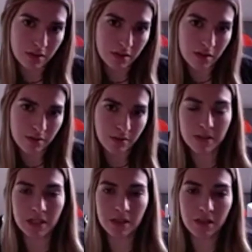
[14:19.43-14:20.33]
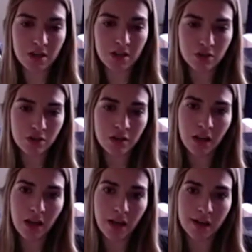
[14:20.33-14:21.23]
representation,
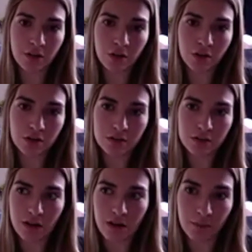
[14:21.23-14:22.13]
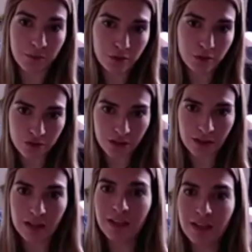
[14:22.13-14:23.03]
and not,
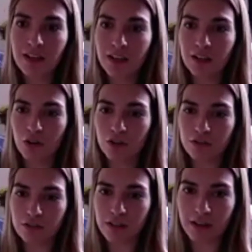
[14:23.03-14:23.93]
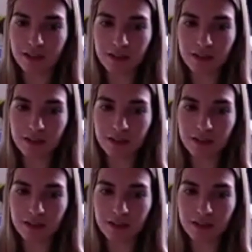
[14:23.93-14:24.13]
unfortunately, not that